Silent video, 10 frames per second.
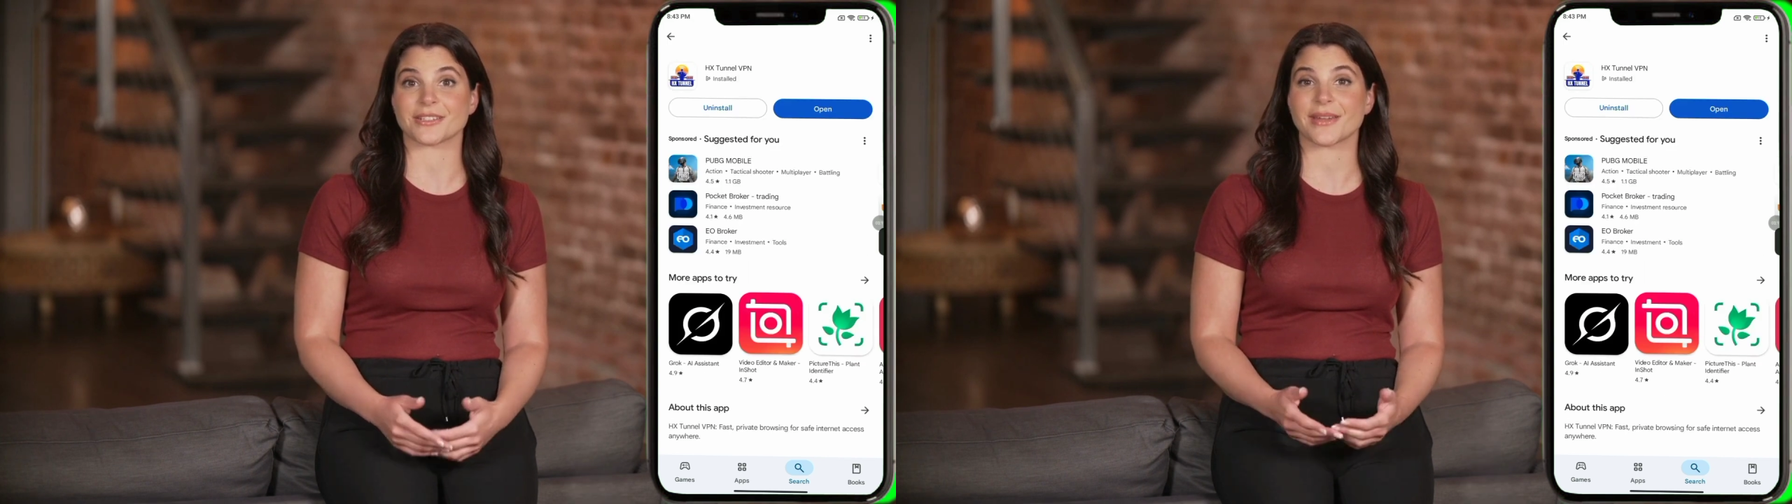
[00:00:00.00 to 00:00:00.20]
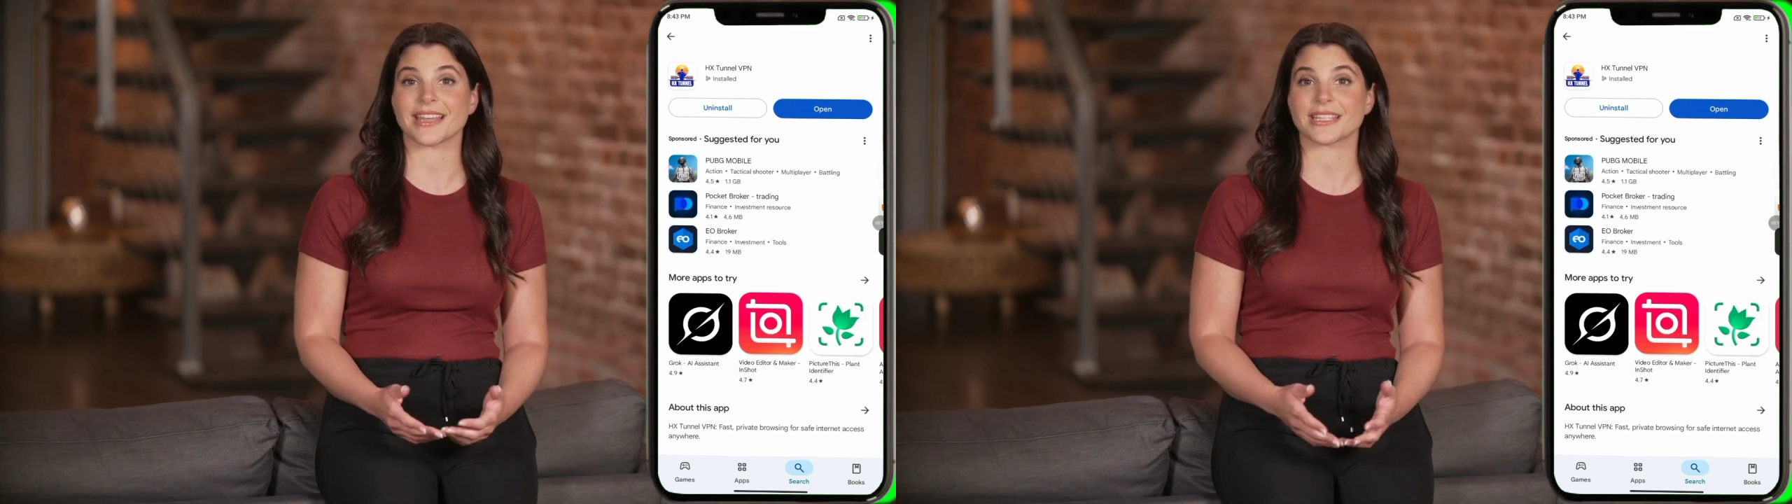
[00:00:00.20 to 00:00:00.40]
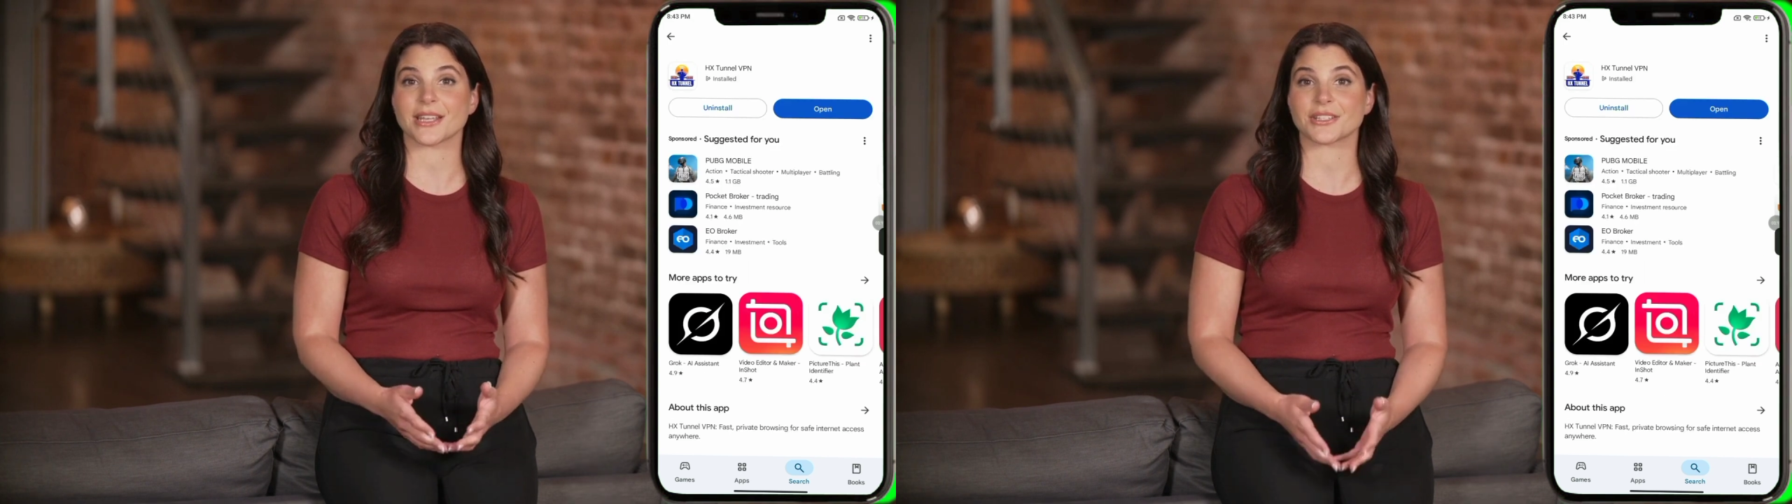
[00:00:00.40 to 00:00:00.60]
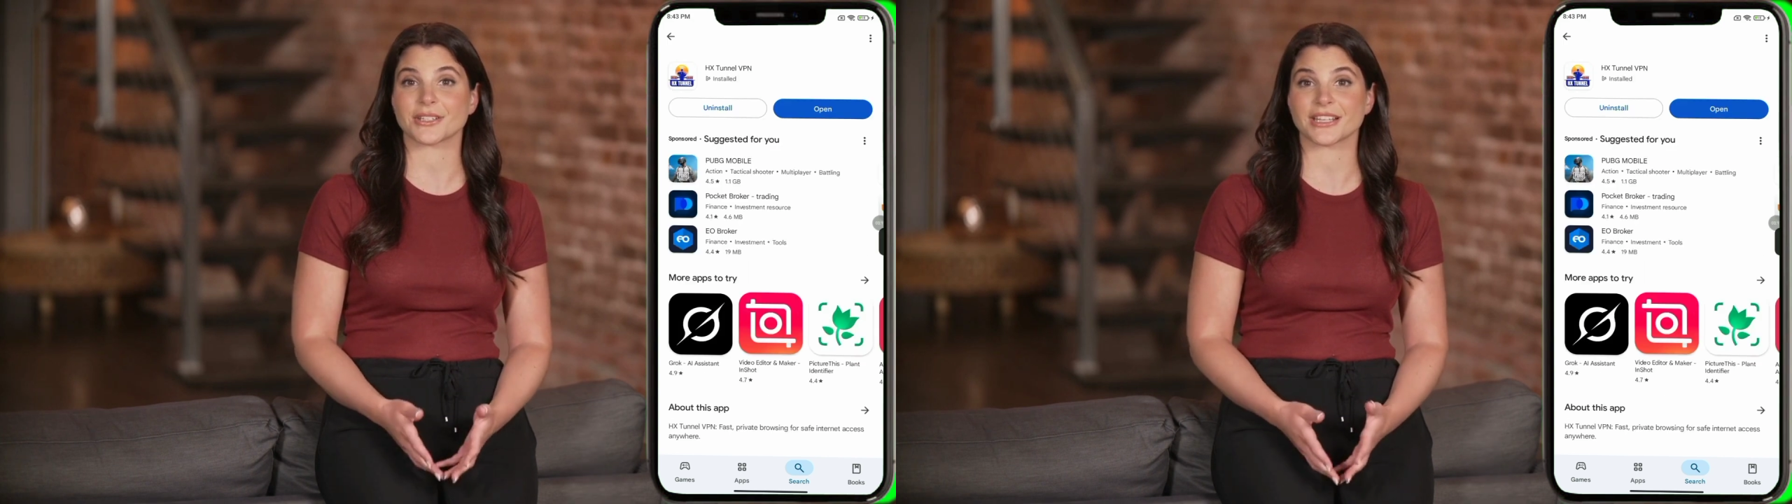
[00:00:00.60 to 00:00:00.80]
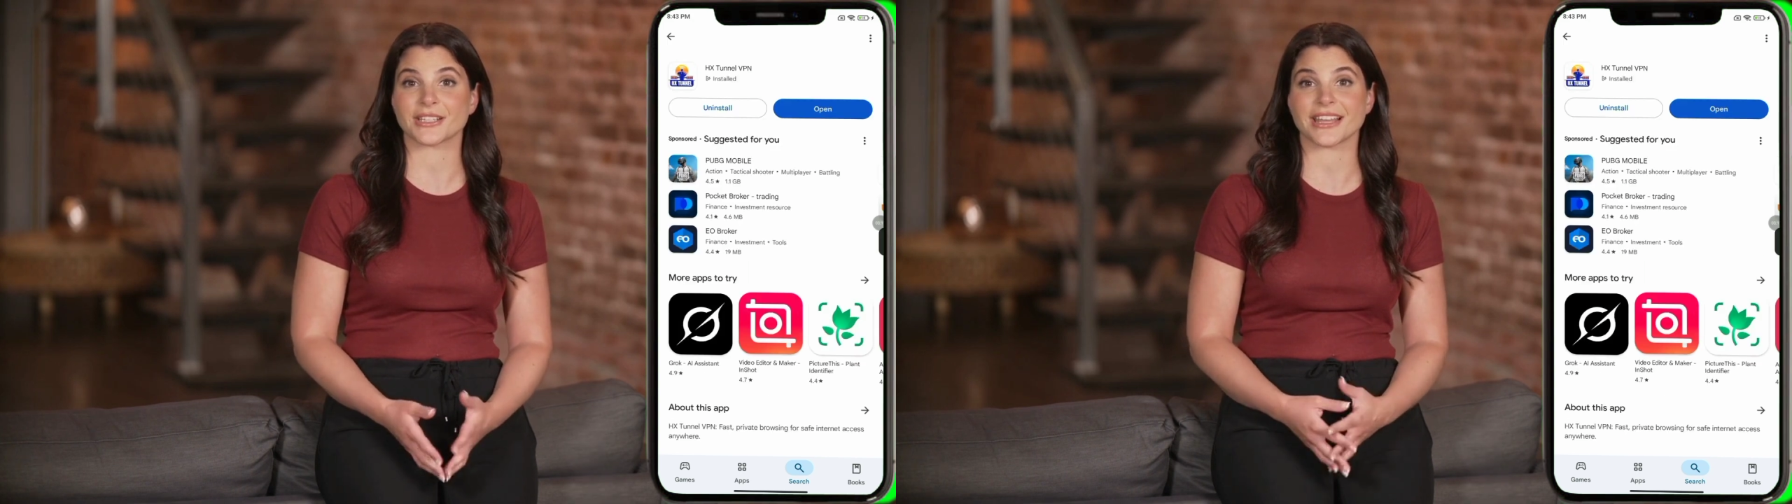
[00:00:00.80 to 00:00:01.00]
depending on
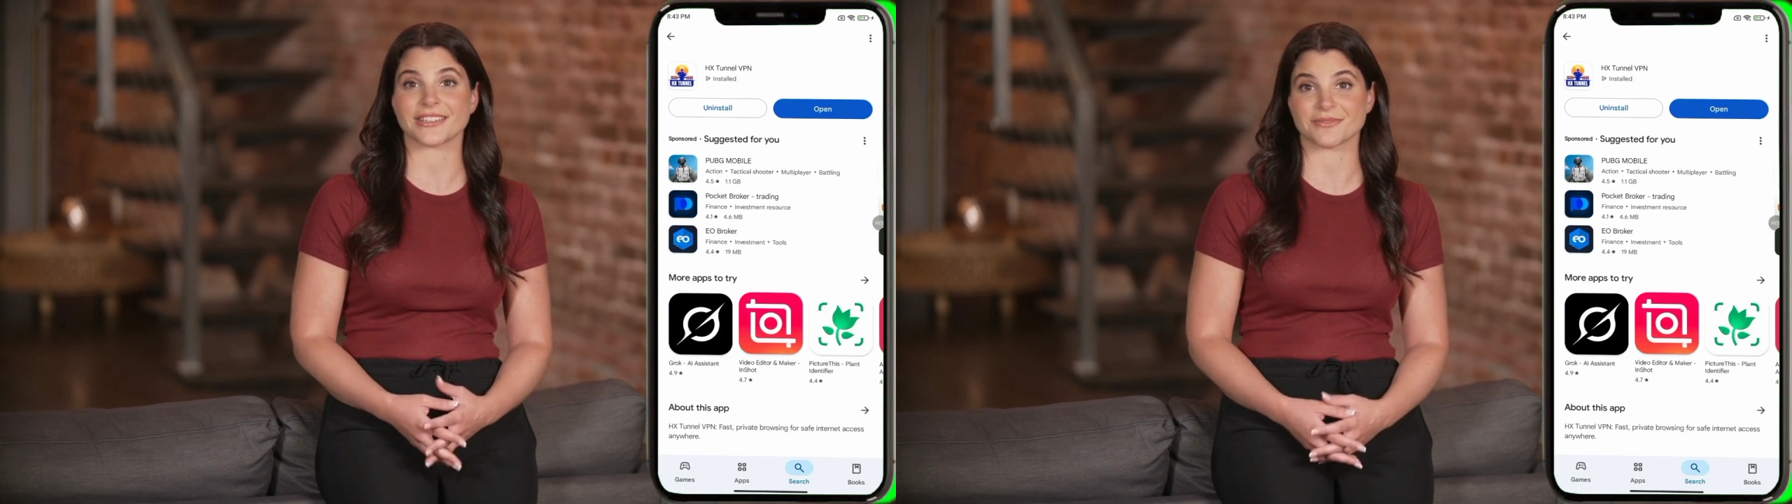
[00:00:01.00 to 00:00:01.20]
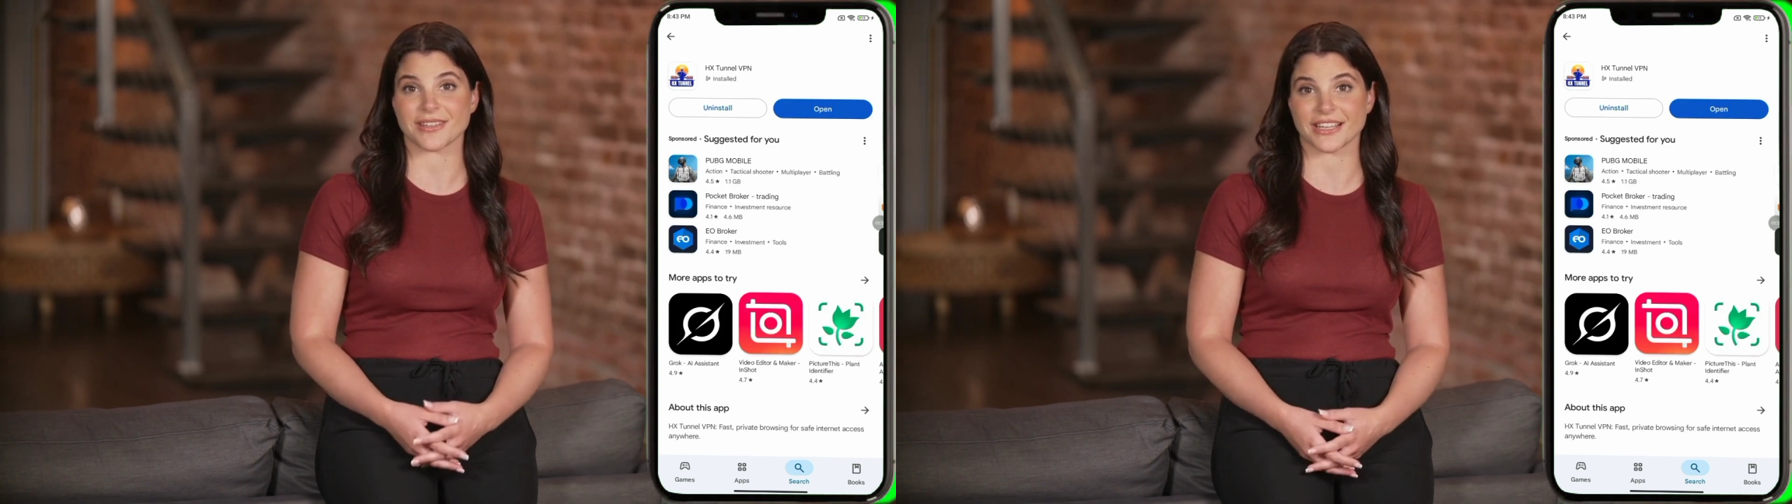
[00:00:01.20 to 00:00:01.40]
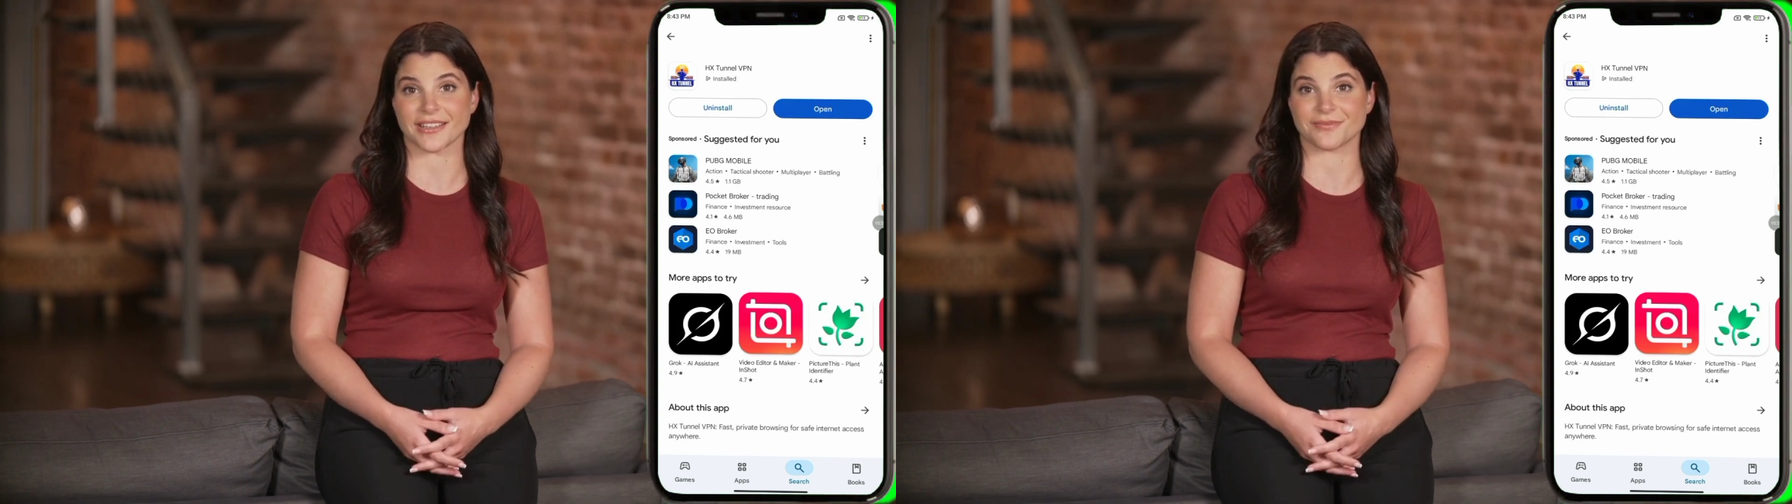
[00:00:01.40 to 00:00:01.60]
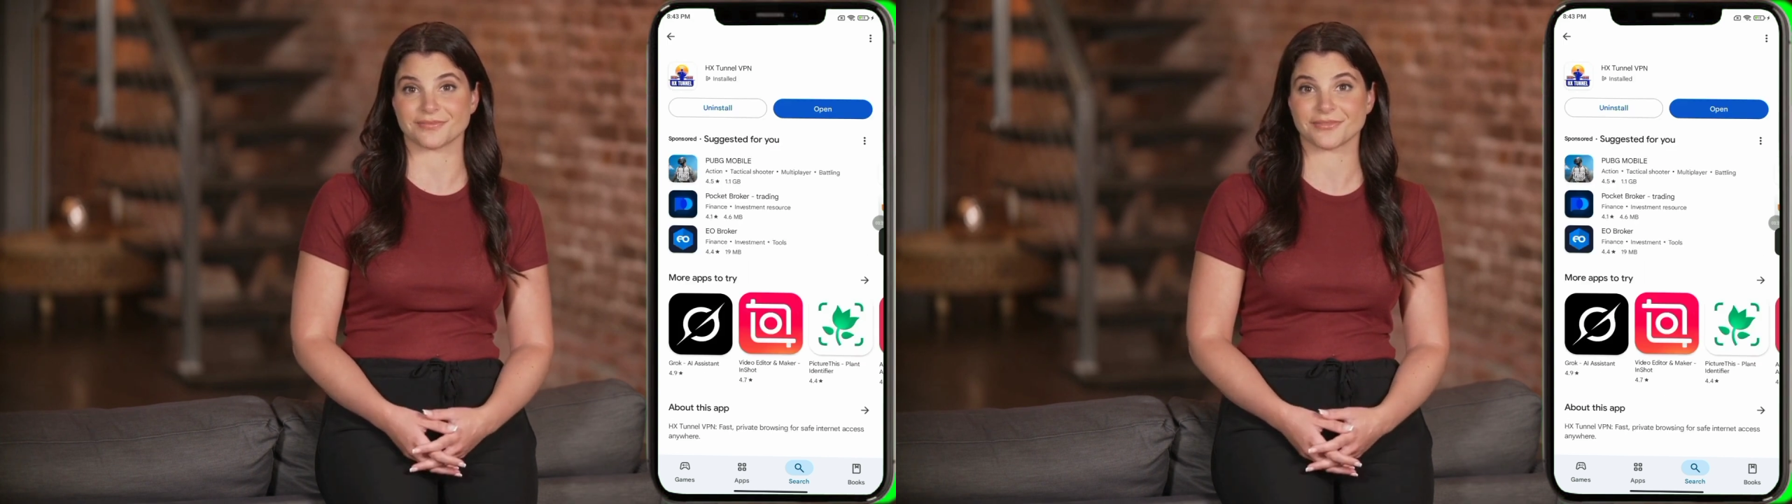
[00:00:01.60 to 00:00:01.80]
your internet speed.